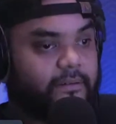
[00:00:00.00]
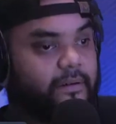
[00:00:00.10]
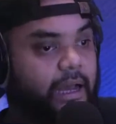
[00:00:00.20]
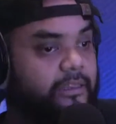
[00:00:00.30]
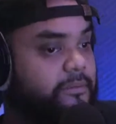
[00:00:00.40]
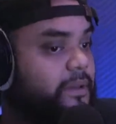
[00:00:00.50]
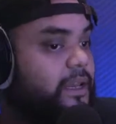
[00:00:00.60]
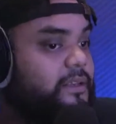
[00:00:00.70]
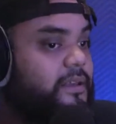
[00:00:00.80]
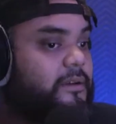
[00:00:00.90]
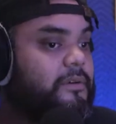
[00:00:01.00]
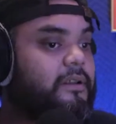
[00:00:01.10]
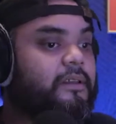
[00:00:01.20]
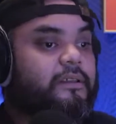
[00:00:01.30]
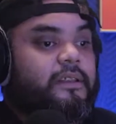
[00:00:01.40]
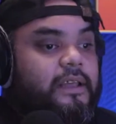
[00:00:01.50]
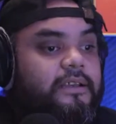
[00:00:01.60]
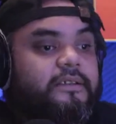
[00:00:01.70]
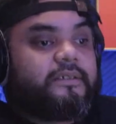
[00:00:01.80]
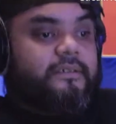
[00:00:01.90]
to me, he's like one of the
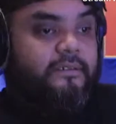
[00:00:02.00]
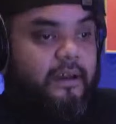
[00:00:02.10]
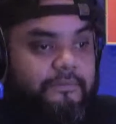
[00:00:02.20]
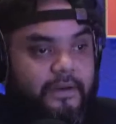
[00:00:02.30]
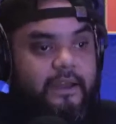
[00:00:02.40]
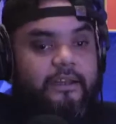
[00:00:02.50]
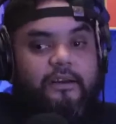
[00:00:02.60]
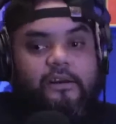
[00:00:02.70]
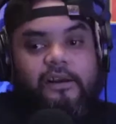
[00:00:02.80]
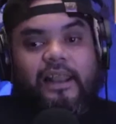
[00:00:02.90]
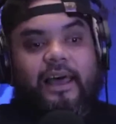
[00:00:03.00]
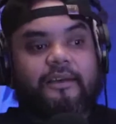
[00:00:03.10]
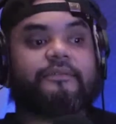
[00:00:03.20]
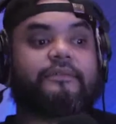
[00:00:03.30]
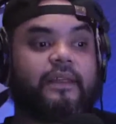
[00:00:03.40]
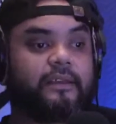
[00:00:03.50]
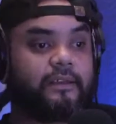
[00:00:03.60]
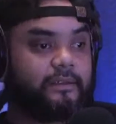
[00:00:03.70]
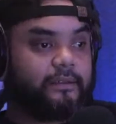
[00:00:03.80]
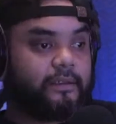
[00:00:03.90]
legends, top five dead or alive, like
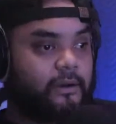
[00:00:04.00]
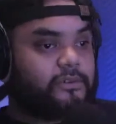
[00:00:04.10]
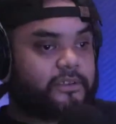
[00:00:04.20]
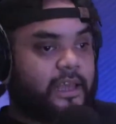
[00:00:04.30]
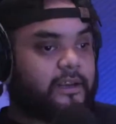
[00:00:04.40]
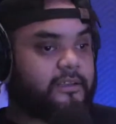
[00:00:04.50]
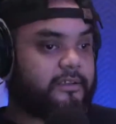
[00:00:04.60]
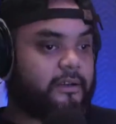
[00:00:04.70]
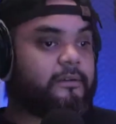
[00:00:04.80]
goat status. He he